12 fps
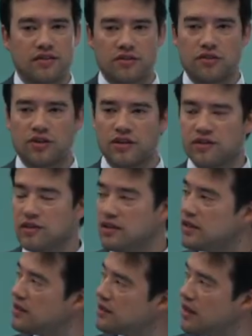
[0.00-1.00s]
So you can see
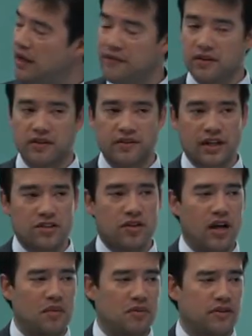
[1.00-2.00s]
that London is
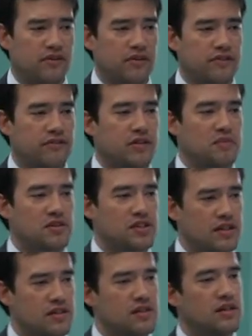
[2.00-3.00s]
actually up
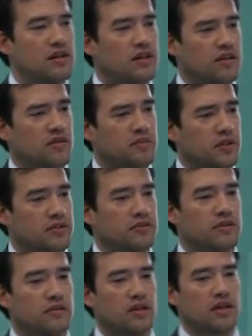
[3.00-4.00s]
33% compared to
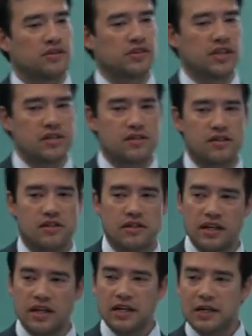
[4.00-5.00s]
2018,
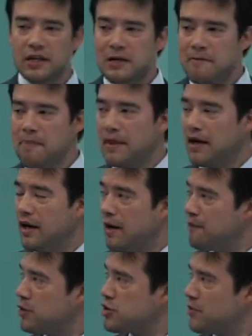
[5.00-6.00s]

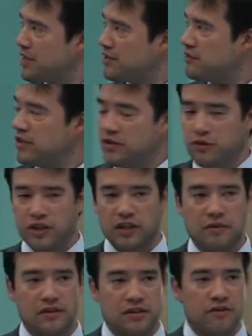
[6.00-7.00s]
which makes it very unique.
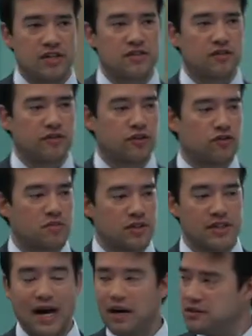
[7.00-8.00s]
The rest of Europe is
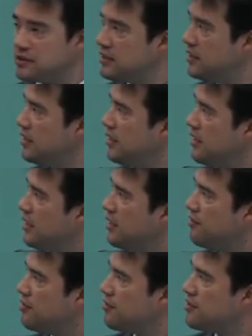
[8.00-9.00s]
down
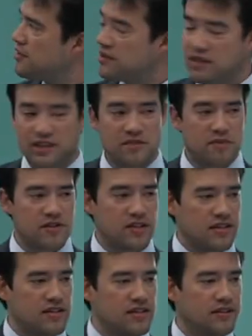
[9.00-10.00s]

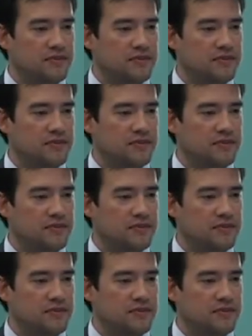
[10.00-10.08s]
56%.